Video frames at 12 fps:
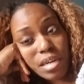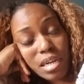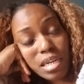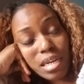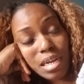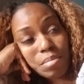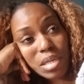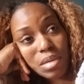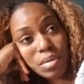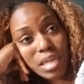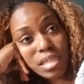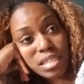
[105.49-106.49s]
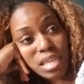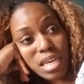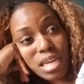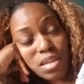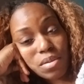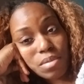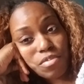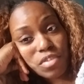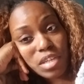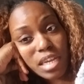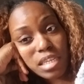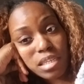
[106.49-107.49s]
I, I mean, when I say I don't even feel
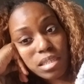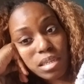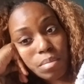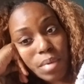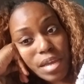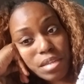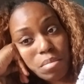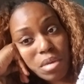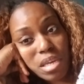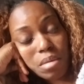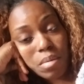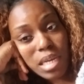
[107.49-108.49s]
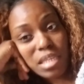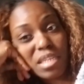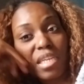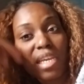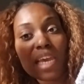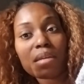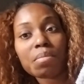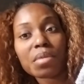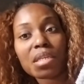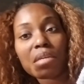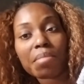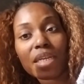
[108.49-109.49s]
like getting up out the bed, but I did got up and
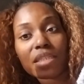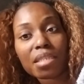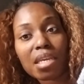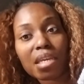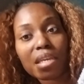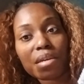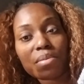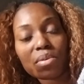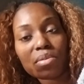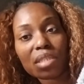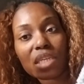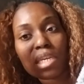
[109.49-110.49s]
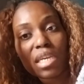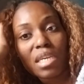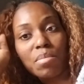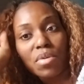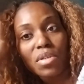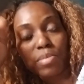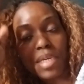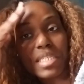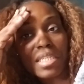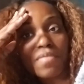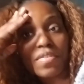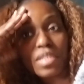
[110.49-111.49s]
did my skincare routine, brush my
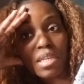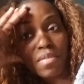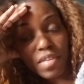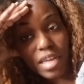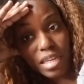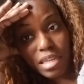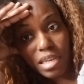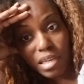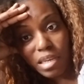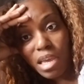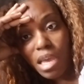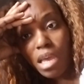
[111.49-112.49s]
teeth and stuff like that.